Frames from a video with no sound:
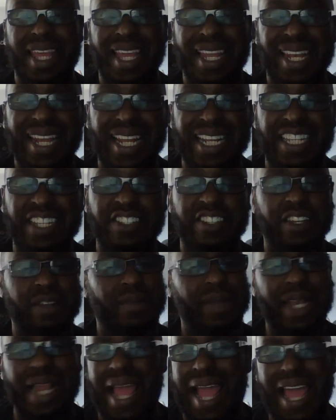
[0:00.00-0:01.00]
Ladies and
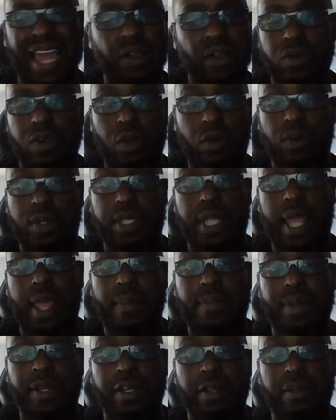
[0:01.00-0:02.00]
gentlemen, I don't know what's
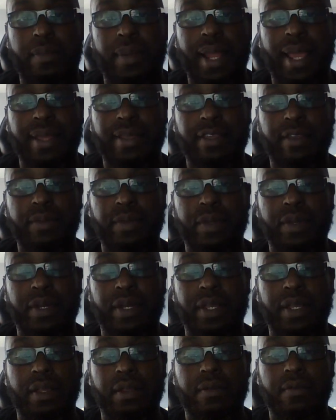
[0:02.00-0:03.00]
happening in the black community,